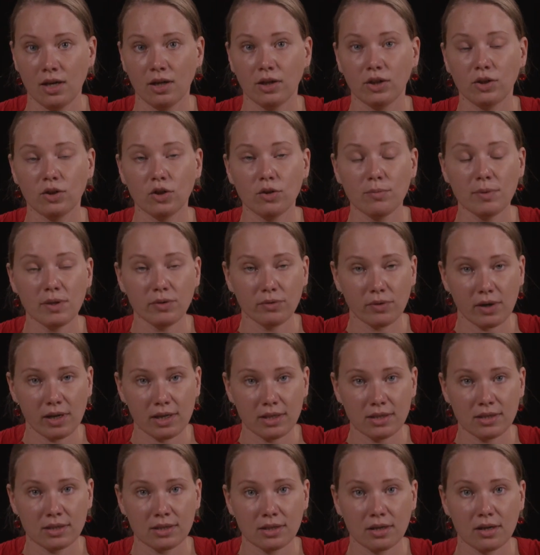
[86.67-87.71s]
Human
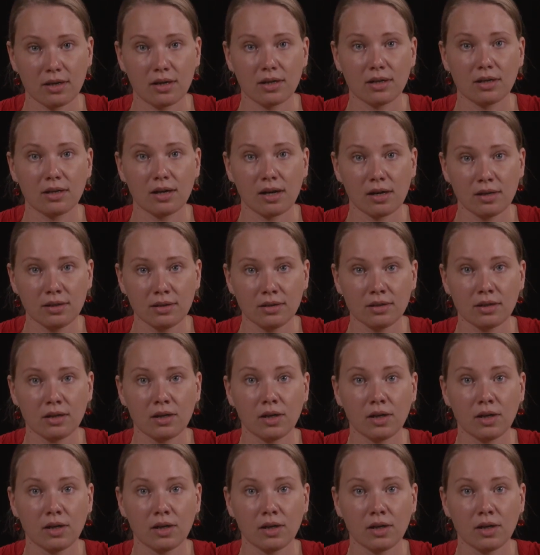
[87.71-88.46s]
rights are not